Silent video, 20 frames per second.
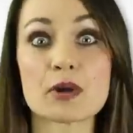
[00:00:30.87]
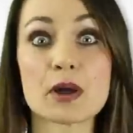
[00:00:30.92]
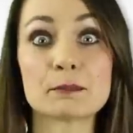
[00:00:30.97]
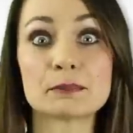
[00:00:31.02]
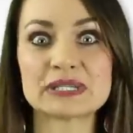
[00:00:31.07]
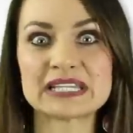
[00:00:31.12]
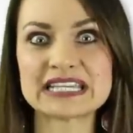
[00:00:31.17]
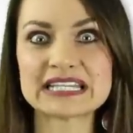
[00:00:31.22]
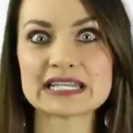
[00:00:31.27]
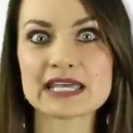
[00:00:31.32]

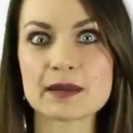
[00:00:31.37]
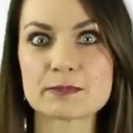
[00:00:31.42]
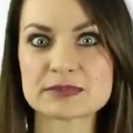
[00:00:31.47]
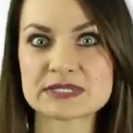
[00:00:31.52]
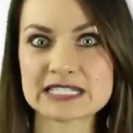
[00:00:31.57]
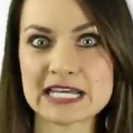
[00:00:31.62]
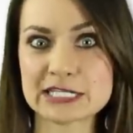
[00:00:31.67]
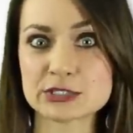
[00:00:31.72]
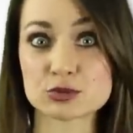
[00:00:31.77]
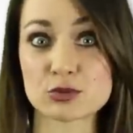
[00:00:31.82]
completely
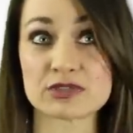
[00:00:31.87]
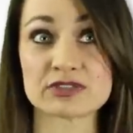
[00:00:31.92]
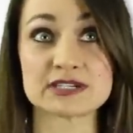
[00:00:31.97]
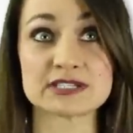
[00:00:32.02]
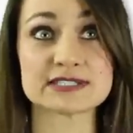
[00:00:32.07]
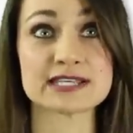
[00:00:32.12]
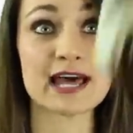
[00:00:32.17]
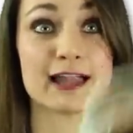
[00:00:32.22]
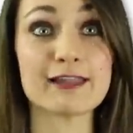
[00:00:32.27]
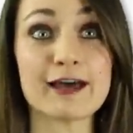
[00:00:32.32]
obsessed with
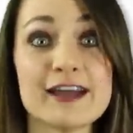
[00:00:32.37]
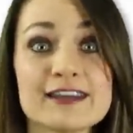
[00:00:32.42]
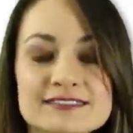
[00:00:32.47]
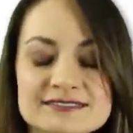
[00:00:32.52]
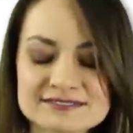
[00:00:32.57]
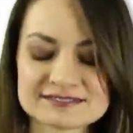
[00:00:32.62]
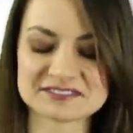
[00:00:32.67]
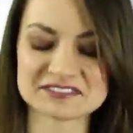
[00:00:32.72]
Nutella.